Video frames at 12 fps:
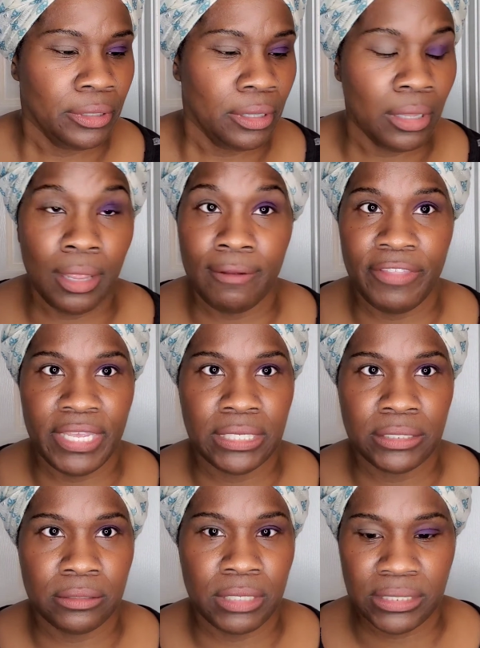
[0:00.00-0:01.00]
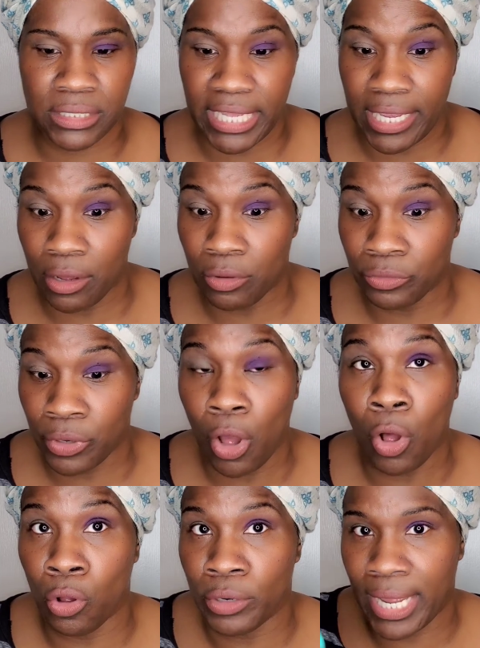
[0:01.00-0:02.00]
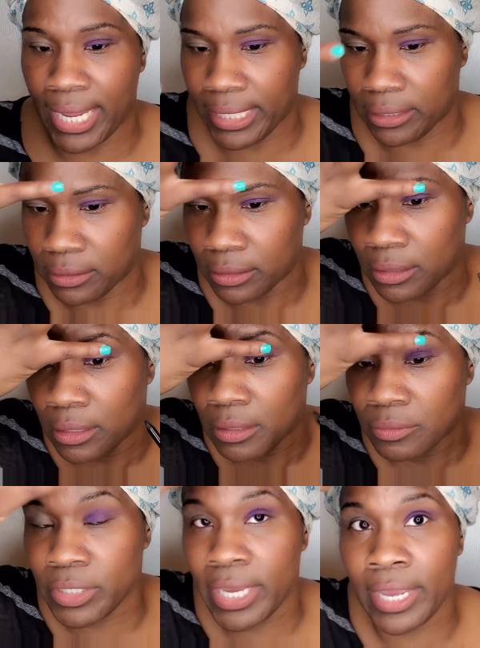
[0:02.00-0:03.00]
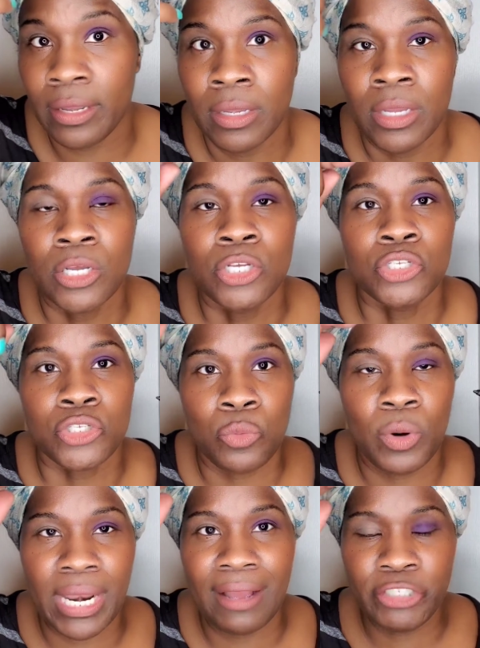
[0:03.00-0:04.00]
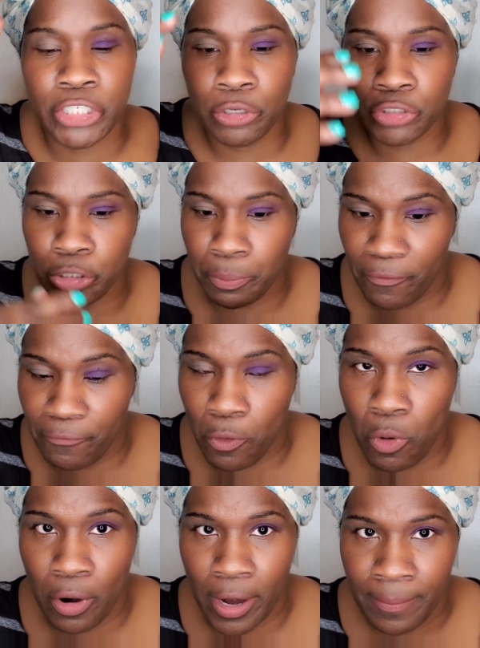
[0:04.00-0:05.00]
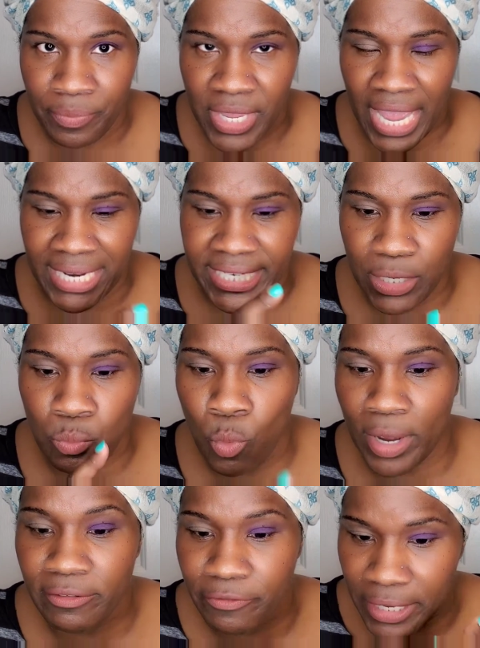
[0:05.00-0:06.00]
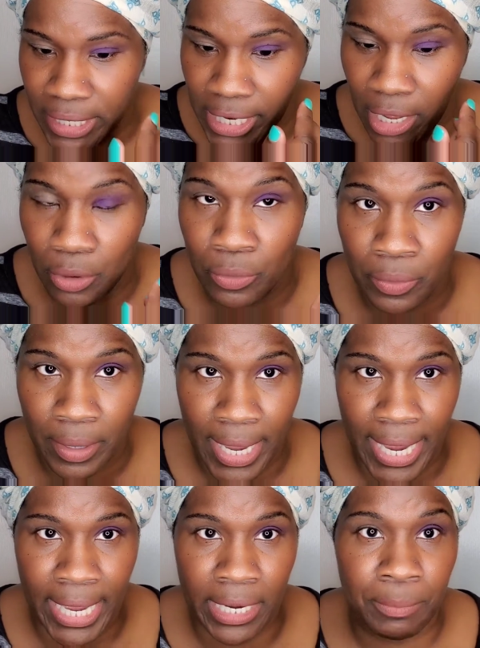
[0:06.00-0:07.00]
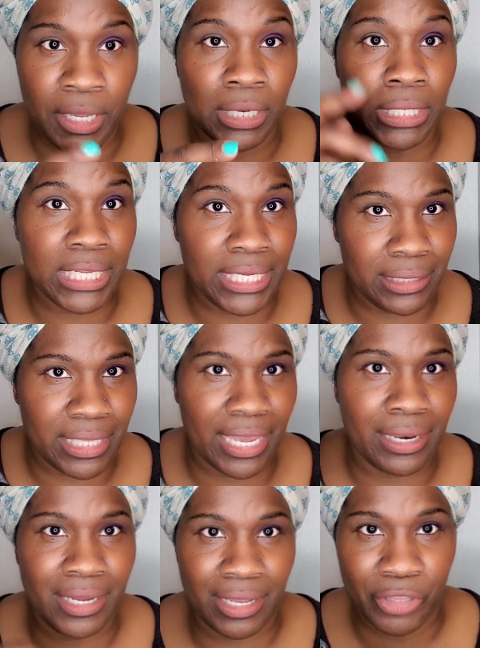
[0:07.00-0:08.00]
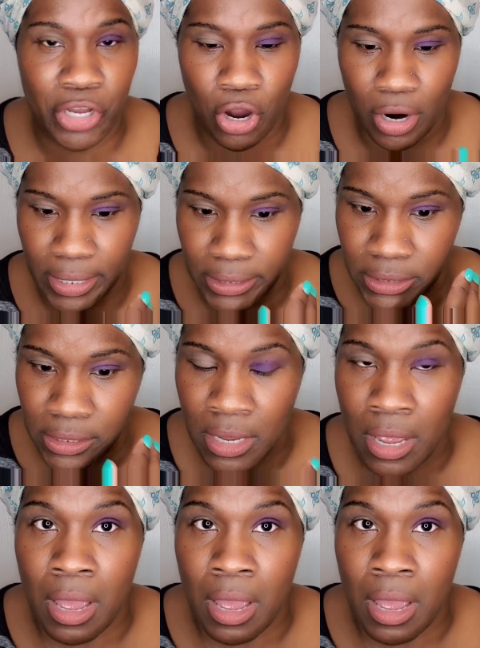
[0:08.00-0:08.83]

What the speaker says: Love these. They stay on all night. Okay. So what I've showed you before, I did one video and I'm going to link that in the cards.